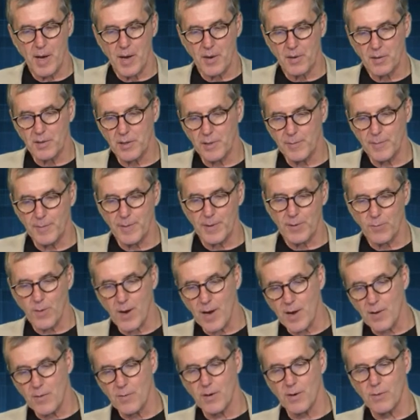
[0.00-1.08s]
monoclinic,
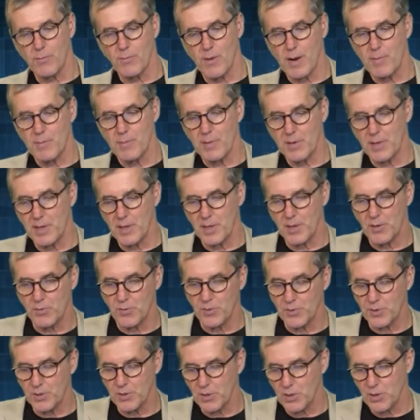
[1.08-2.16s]

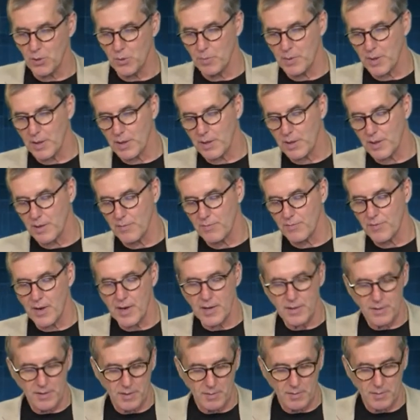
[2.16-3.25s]
rhombohedral to cubic, and
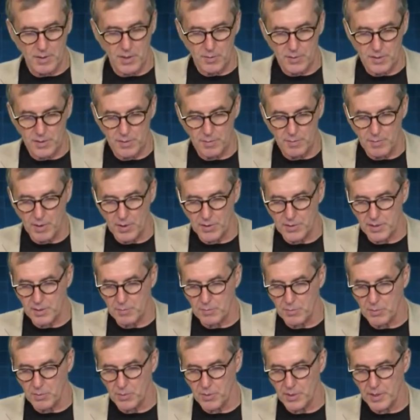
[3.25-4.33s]
finally to the
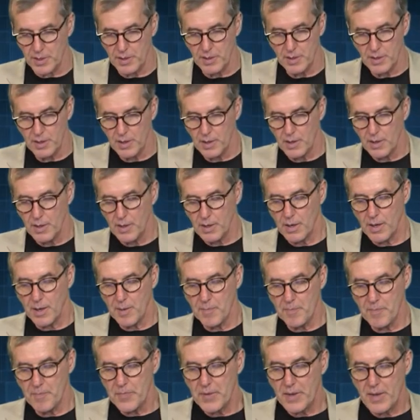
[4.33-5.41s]
melting point.
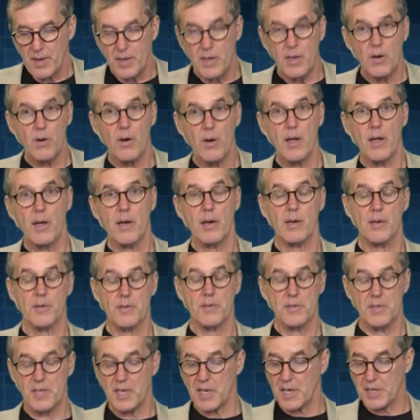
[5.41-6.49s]

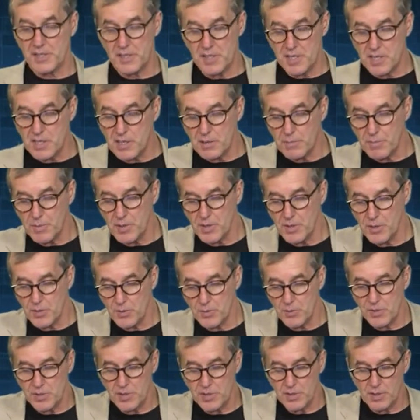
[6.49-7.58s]
DSC can be
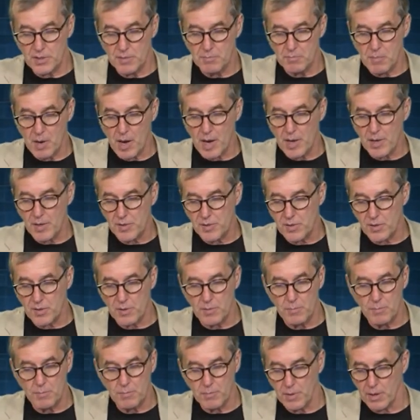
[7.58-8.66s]
used to
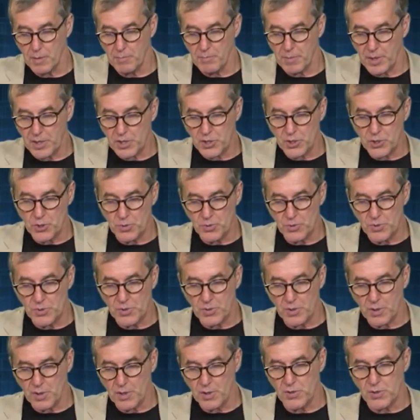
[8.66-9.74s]
monitor mixtures.
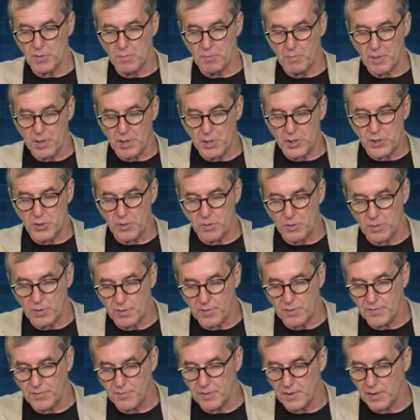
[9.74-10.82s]
Or here's a mixture
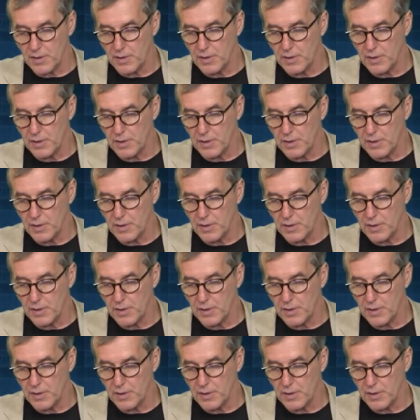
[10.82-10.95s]
of